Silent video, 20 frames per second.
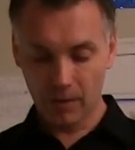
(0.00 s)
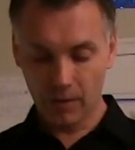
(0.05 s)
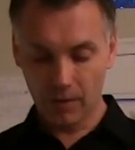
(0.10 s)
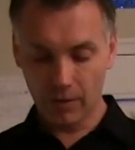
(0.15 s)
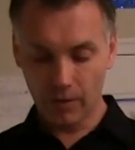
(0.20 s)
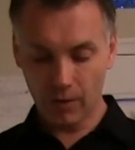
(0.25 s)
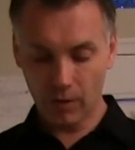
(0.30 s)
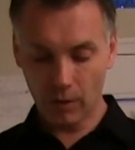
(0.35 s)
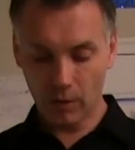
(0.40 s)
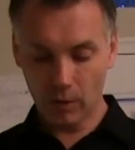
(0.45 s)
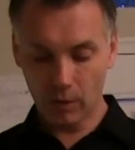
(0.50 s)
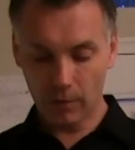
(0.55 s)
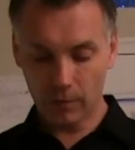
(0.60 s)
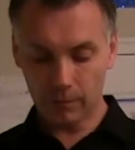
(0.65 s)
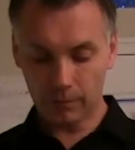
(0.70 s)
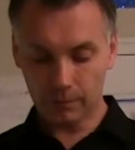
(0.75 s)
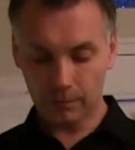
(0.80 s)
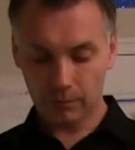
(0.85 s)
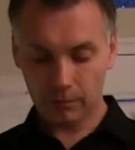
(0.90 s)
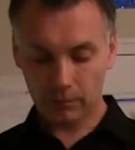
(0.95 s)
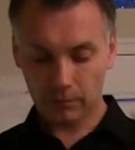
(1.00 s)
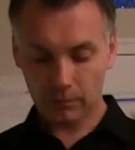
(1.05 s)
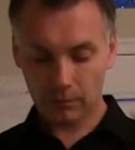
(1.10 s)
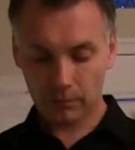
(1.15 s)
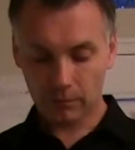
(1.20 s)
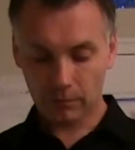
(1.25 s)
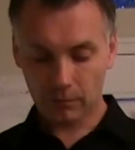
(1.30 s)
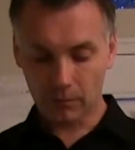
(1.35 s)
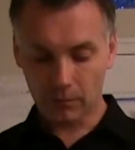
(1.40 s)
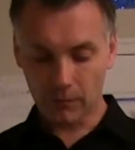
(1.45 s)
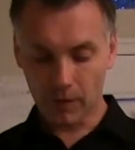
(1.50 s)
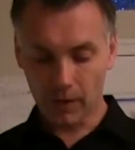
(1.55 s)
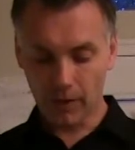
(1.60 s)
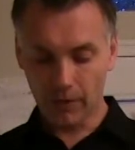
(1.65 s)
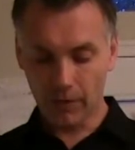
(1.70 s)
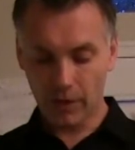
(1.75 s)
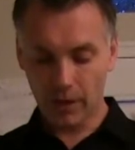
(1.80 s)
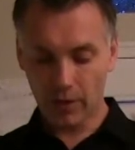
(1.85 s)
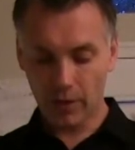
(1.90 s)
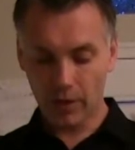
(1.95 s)
So
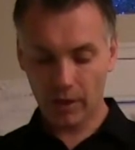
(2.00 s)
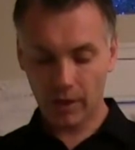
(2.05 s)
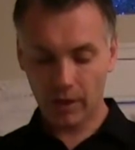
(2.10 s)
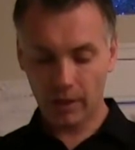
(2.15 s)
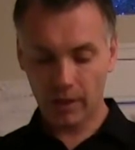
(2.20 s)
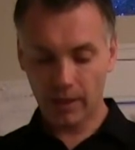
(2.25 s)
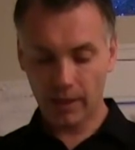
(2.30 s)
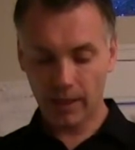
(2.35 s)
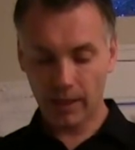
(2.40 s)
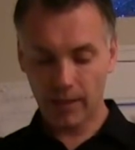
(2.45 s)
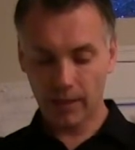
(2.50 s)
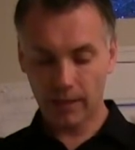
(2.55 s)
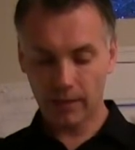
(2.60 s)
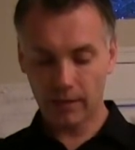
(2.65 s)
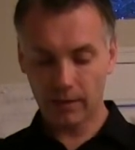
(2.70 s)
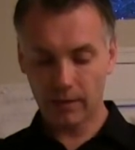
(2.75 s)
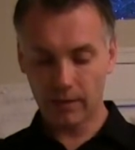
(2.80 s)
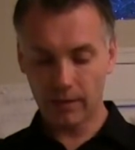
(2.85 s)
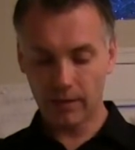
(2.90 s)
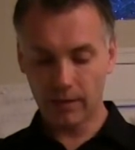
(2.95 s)
essentially they